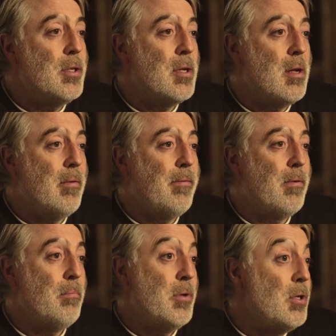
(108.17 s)
start
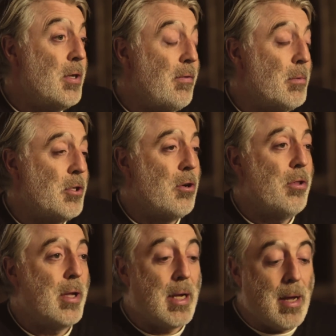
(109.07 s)
usually from a
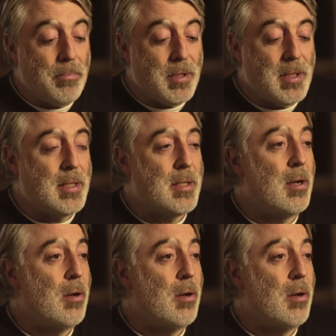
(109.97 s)
shot that encompasses the